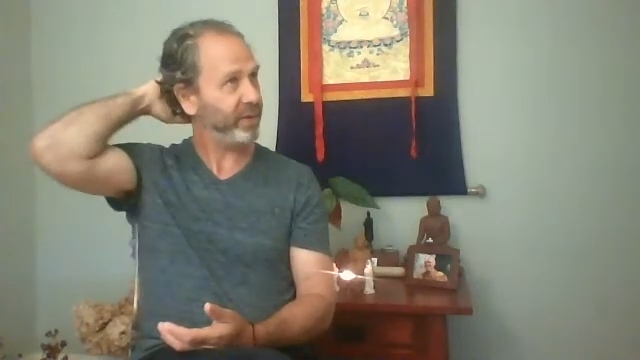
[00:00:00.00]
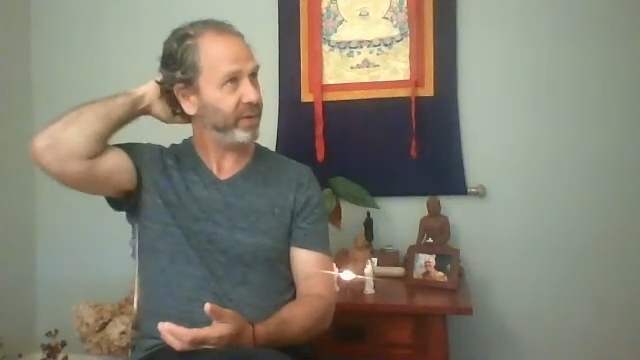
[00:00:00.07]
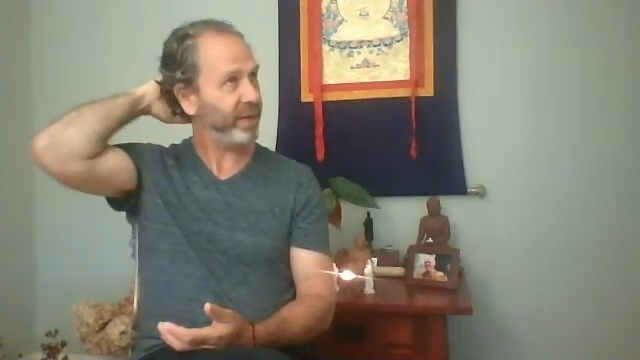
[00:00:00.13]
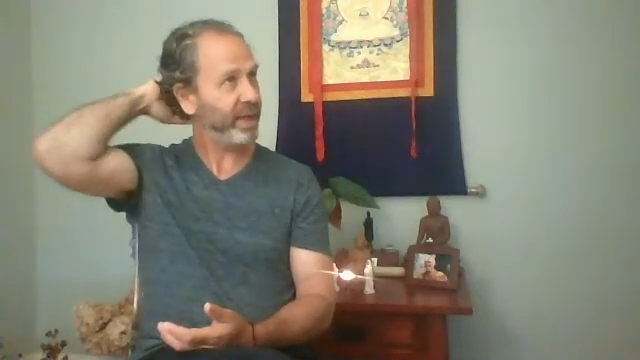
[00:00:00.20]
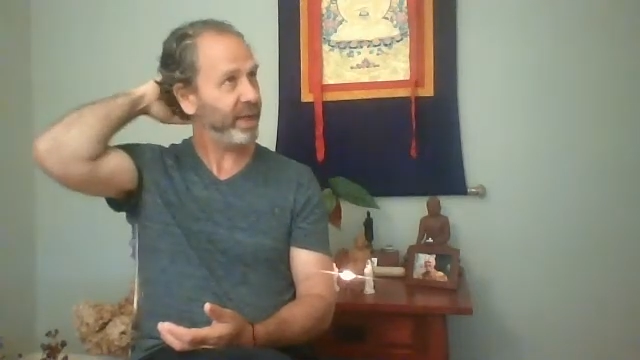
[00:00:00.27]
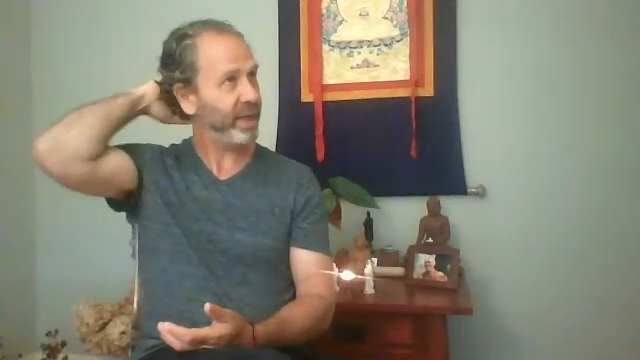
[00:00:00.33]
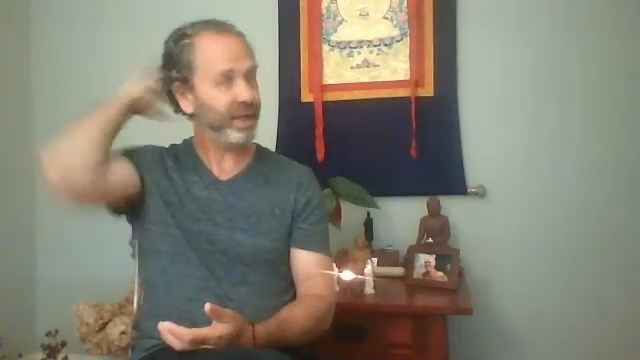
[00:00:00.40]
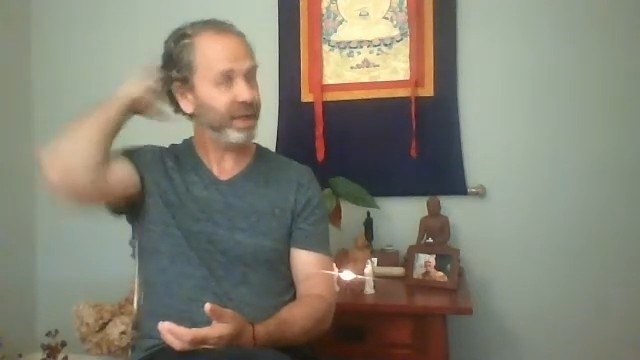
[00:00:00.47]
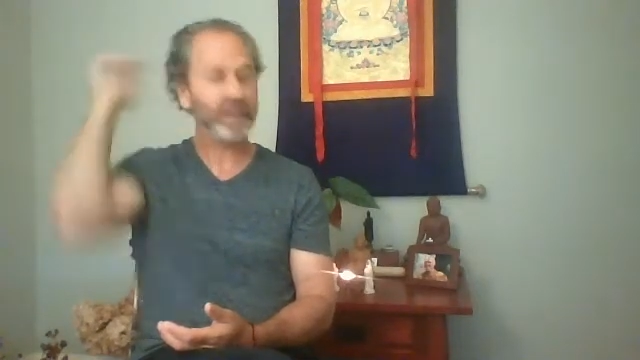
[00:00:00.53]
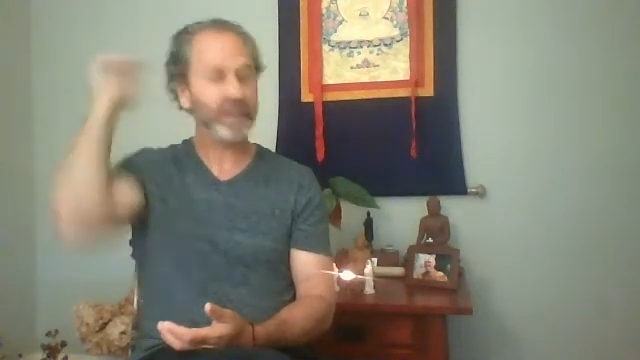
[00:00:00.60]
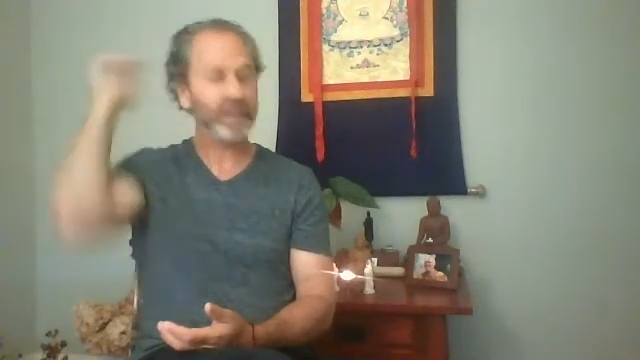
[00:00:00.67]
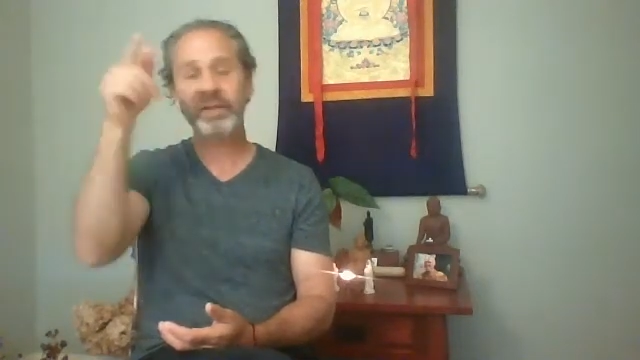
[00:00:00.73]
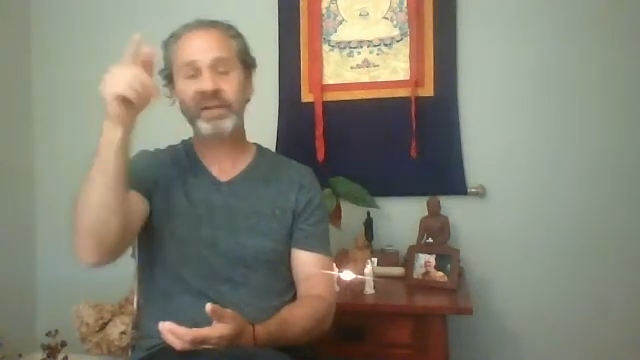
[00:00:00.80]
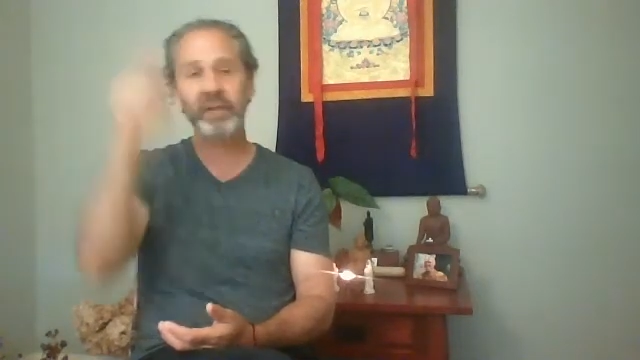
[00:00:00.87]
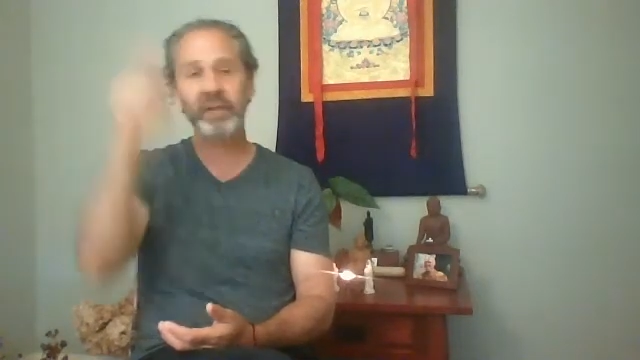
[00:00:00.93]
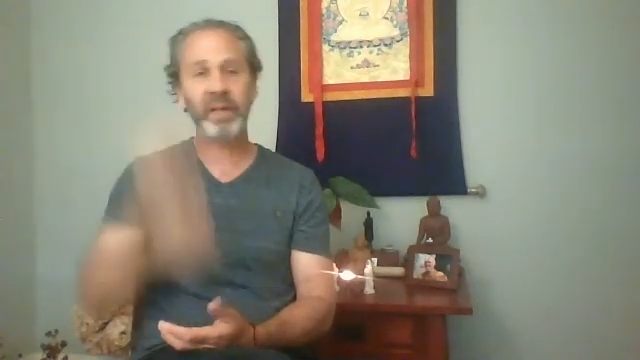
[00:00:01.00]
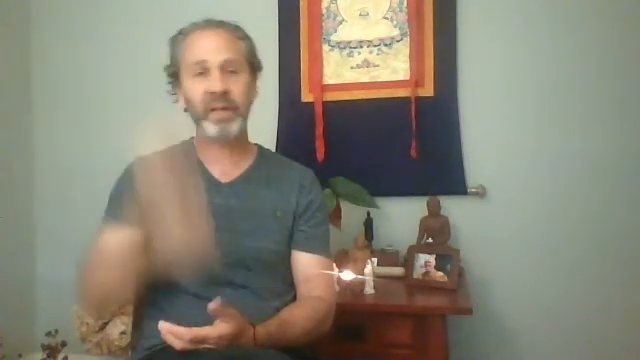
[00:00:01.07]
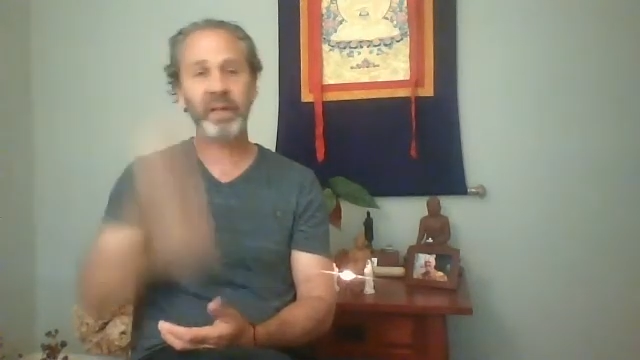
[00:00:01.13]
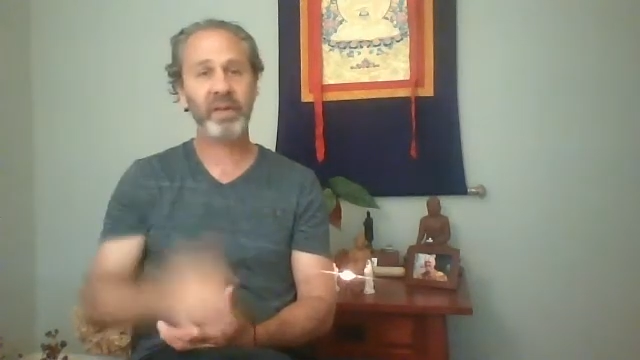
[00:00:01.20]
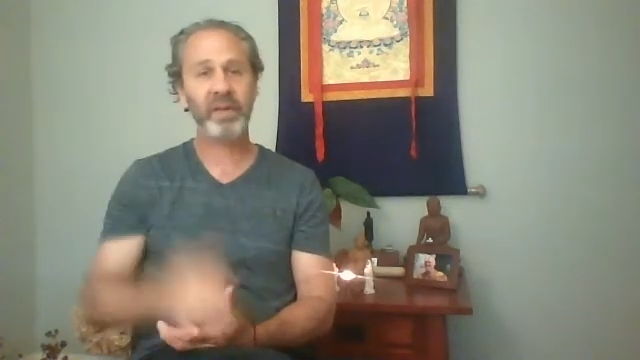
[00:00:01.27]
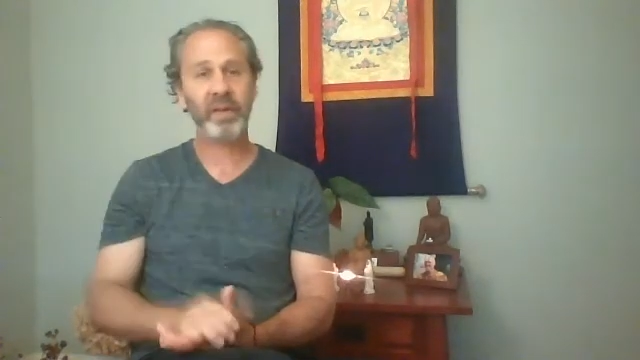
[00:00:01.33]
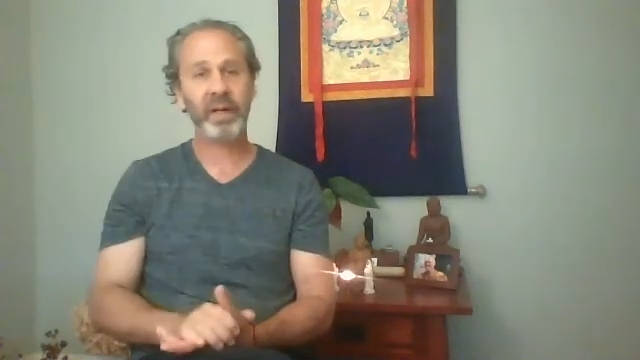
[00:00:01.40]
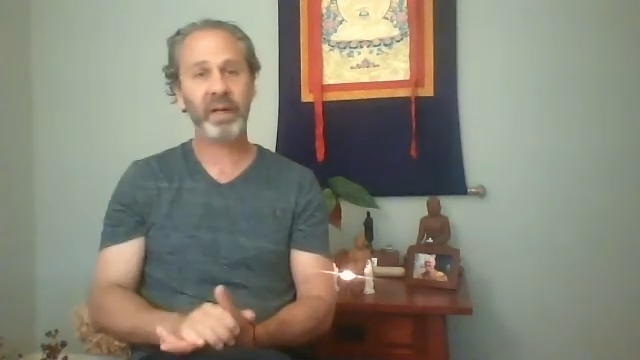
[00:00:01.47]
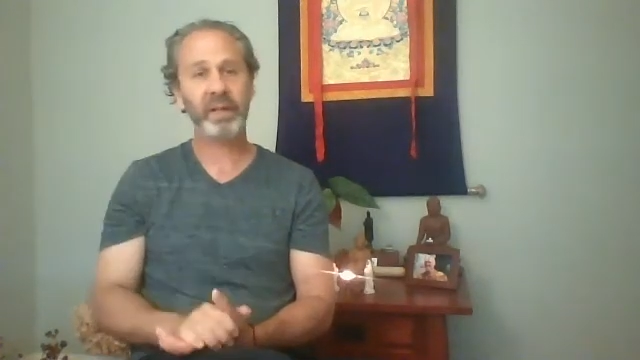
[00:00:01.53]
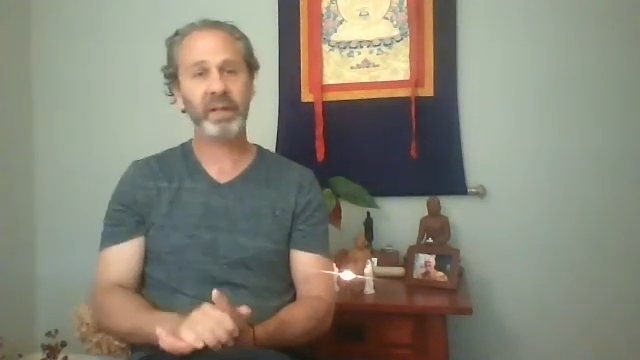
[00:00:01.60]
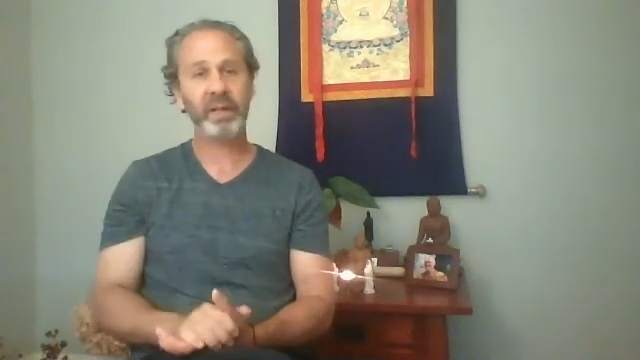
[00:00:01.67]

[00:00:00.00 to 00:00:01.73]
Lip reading: And then it leads to another thought.